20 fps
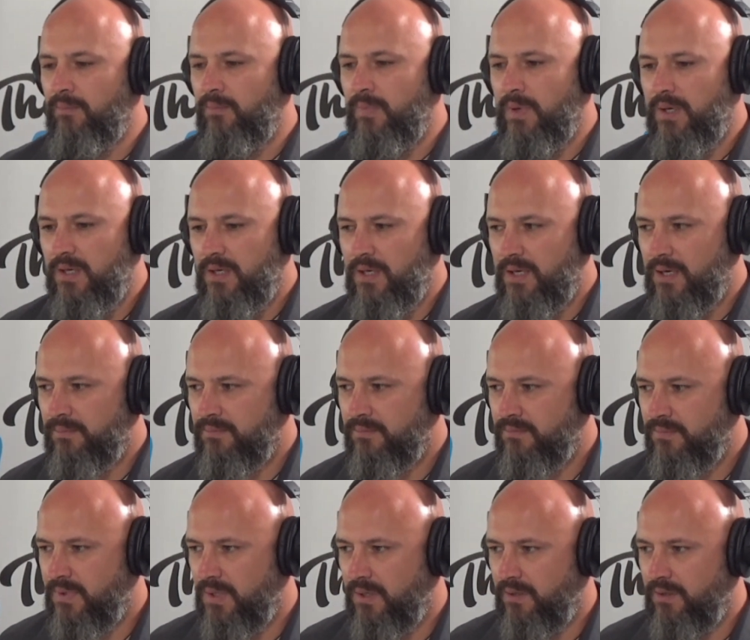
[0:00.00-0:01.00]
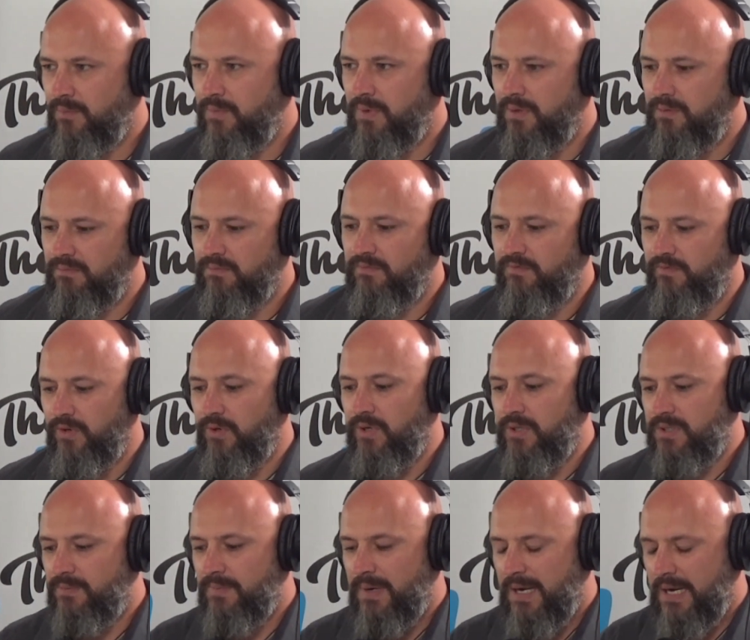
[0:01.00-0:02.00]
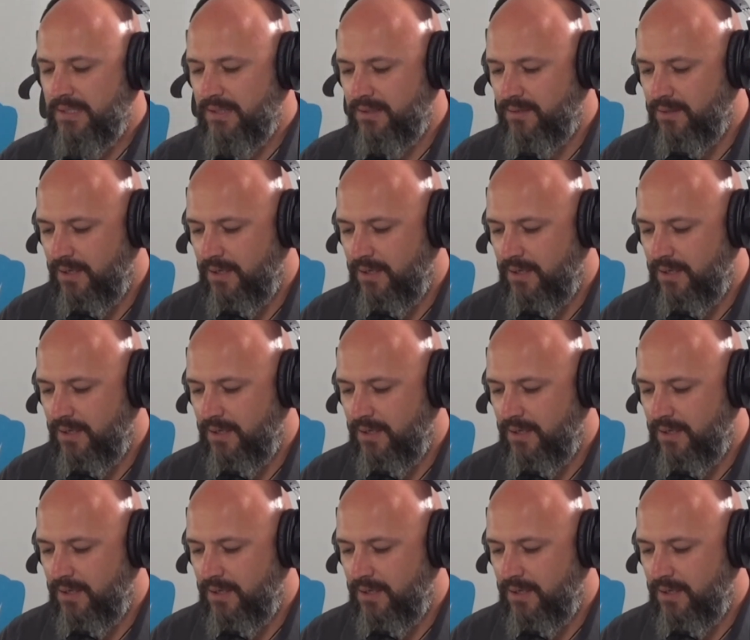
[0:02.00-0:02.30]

be it can be very demanding,